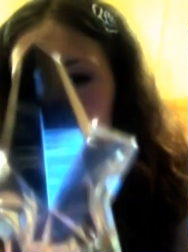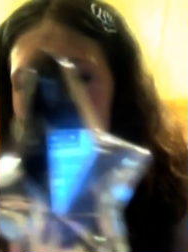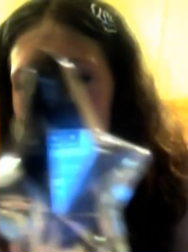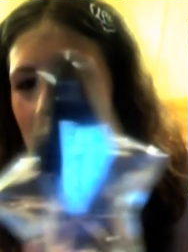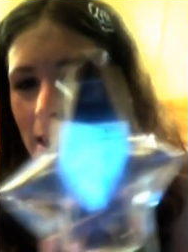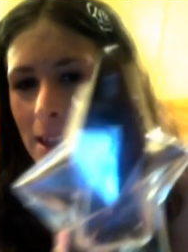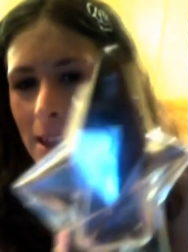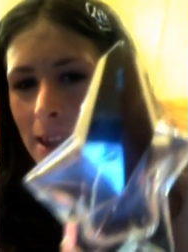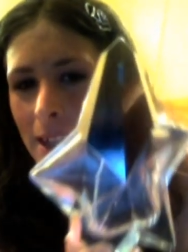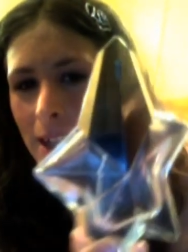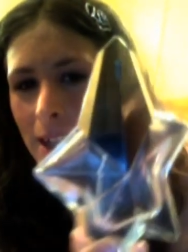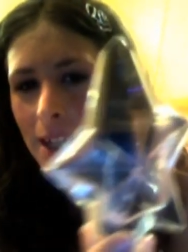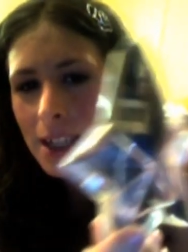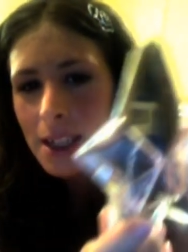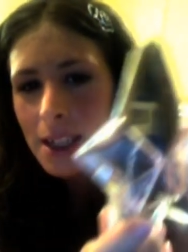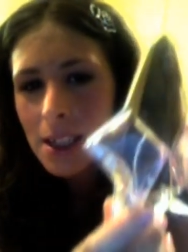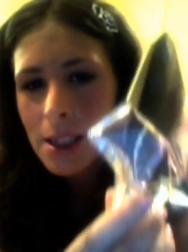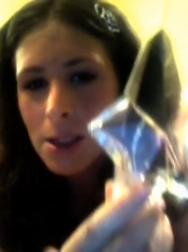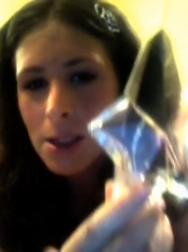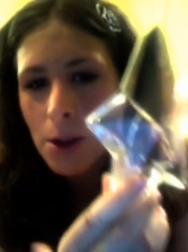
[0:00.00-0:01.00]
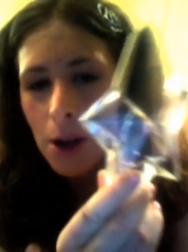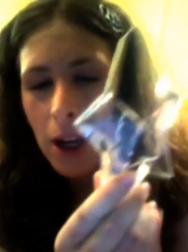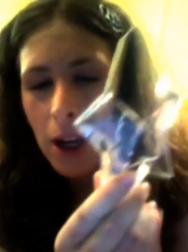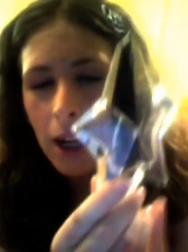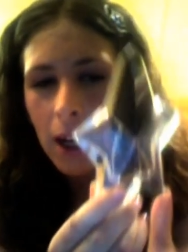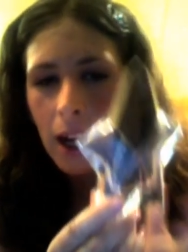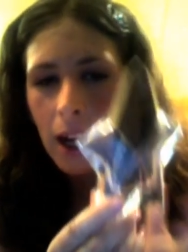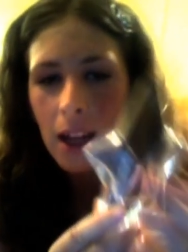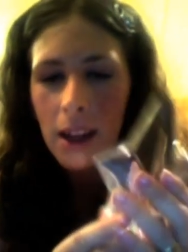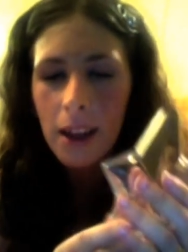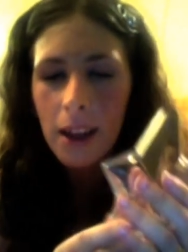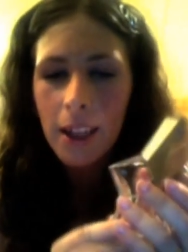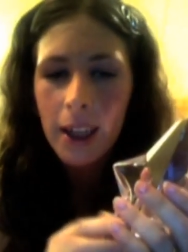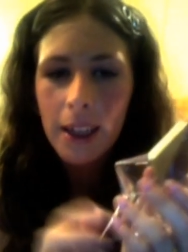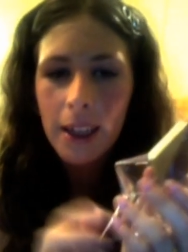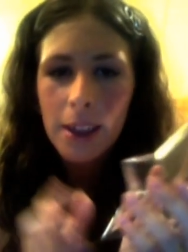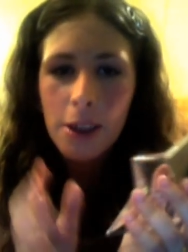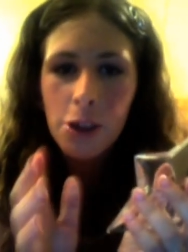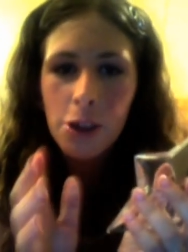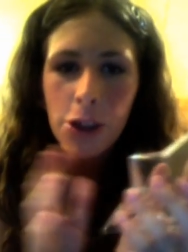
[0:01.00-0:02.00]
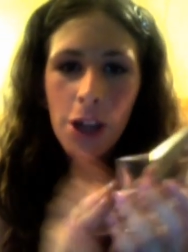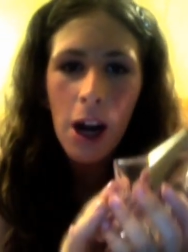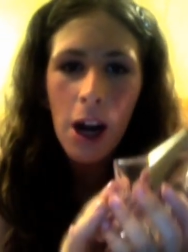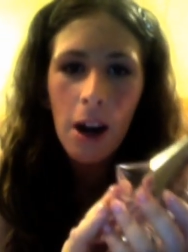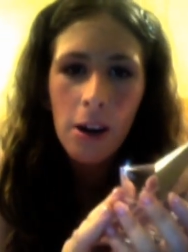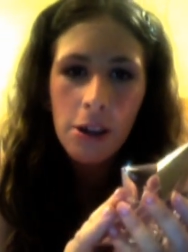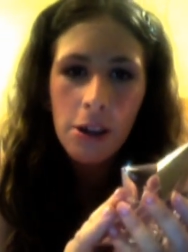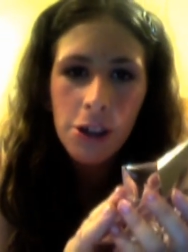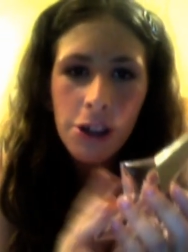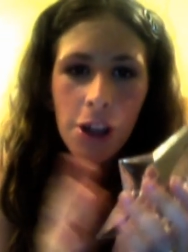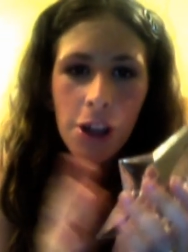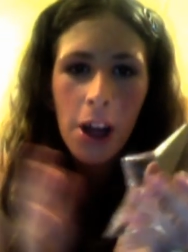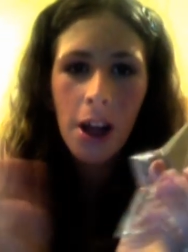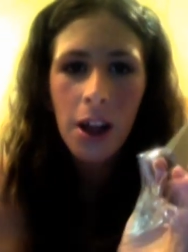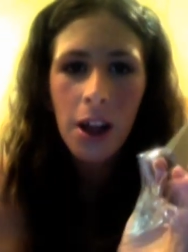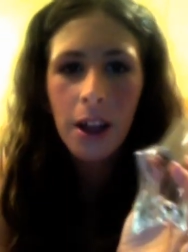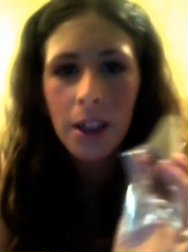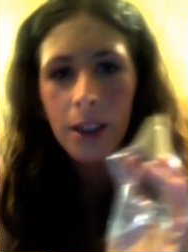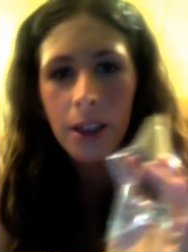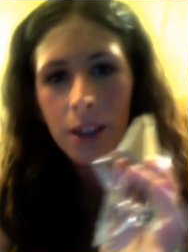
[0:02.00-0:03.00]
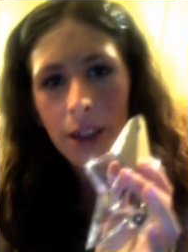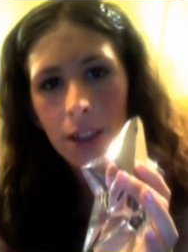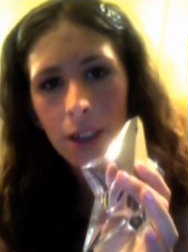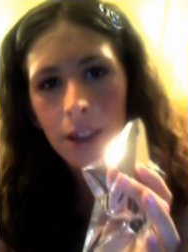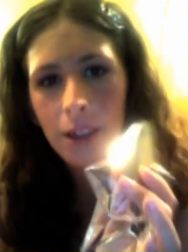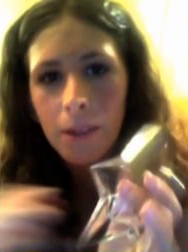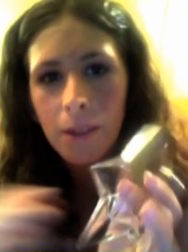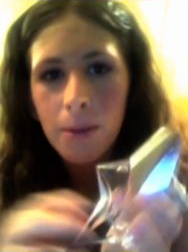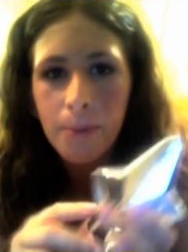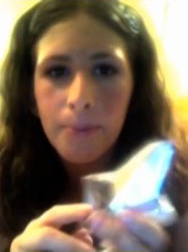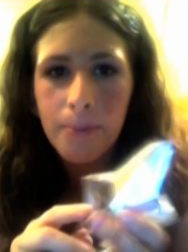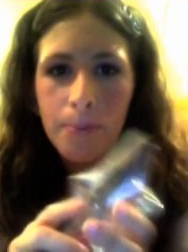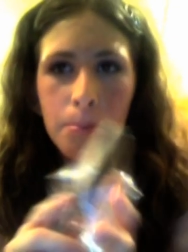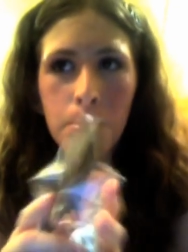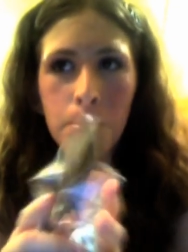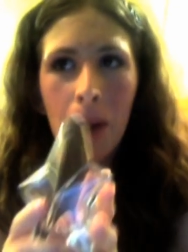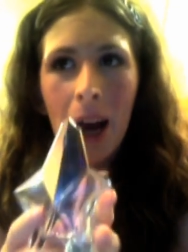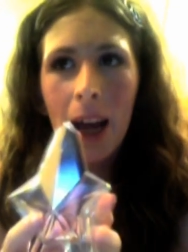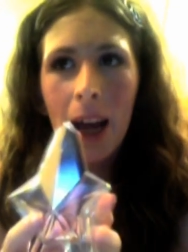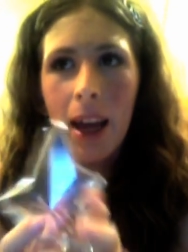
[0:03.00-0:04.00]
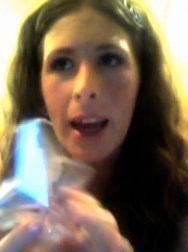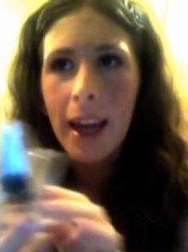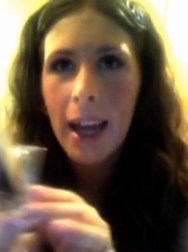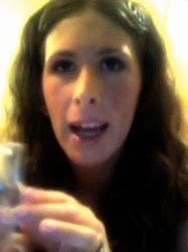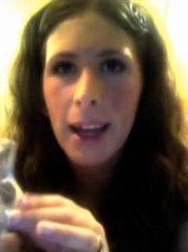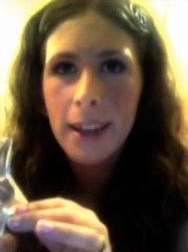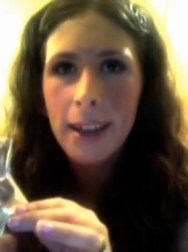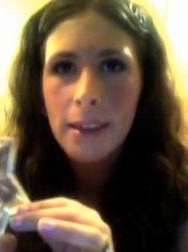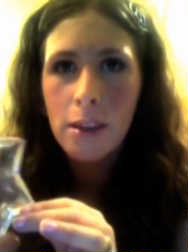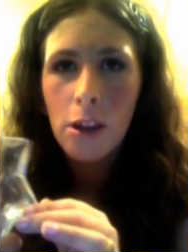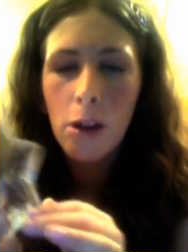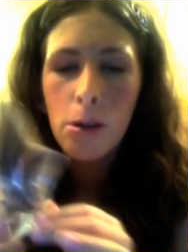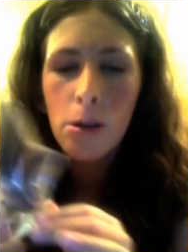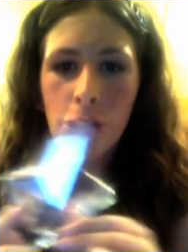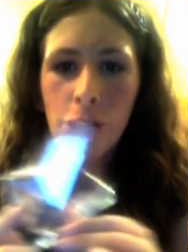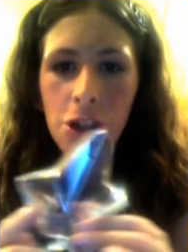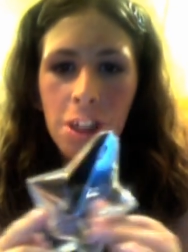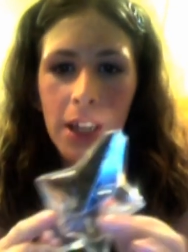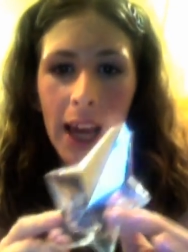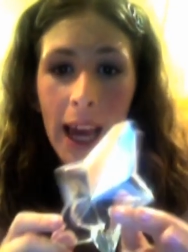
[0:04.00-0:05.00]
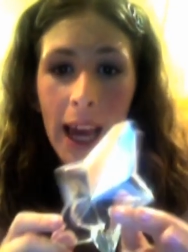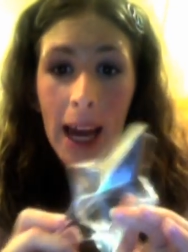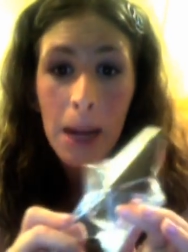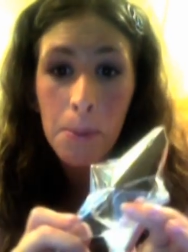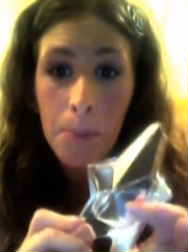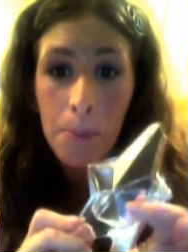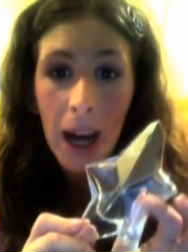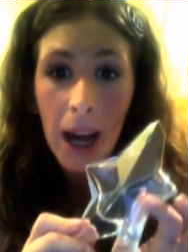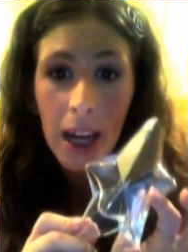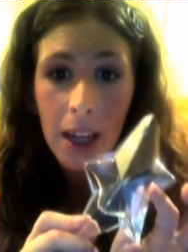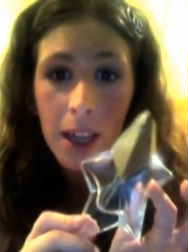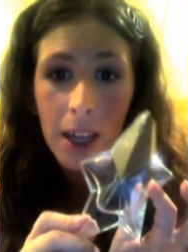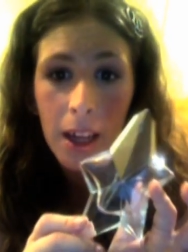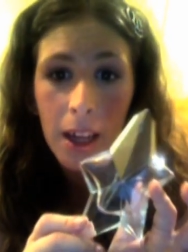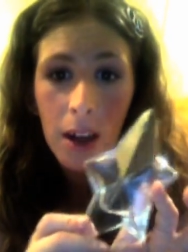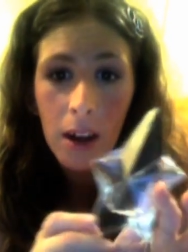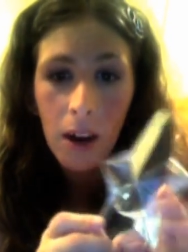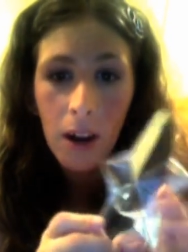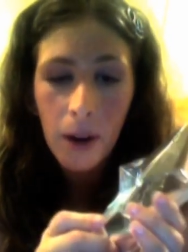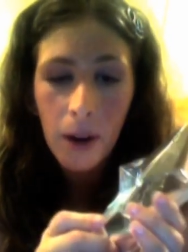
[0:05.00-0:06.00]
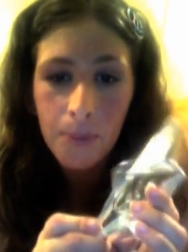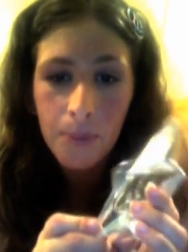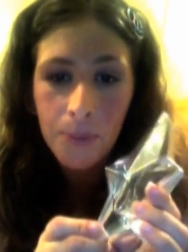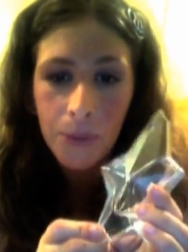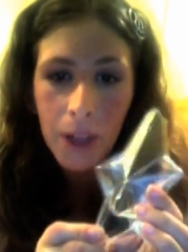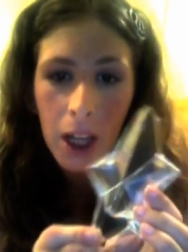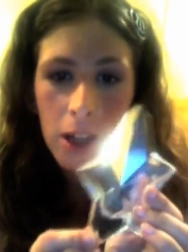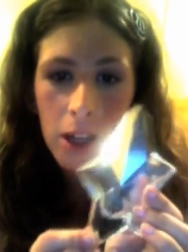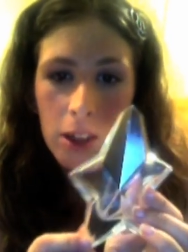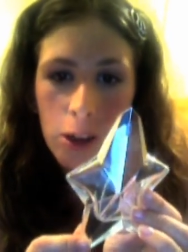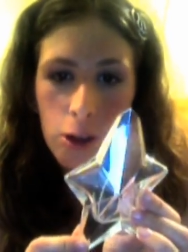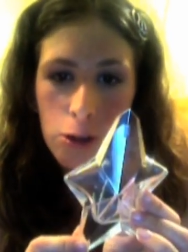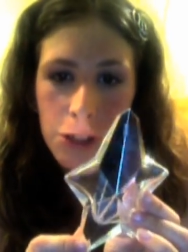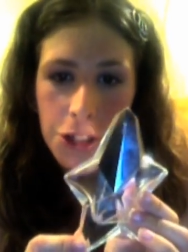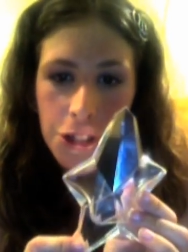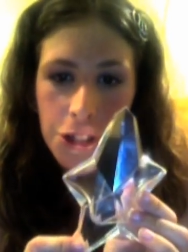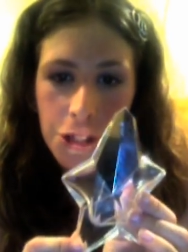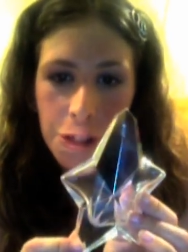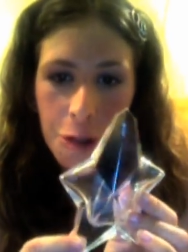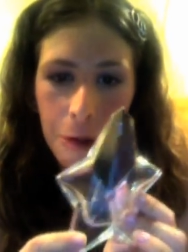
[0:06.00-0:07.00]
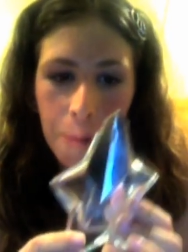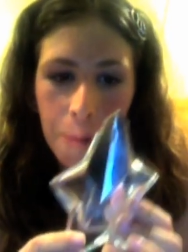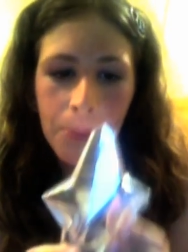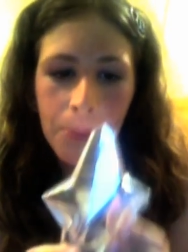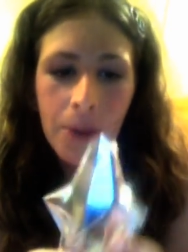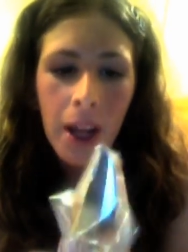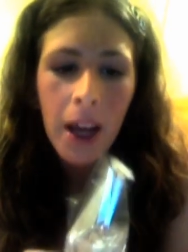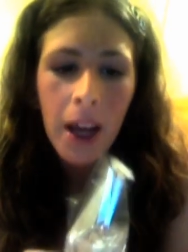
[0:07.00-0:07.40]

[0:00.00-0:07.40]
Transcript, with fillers: Um, I got a set of this, so I got like the shower gel and the uh, hand lotion and body um, lotion too.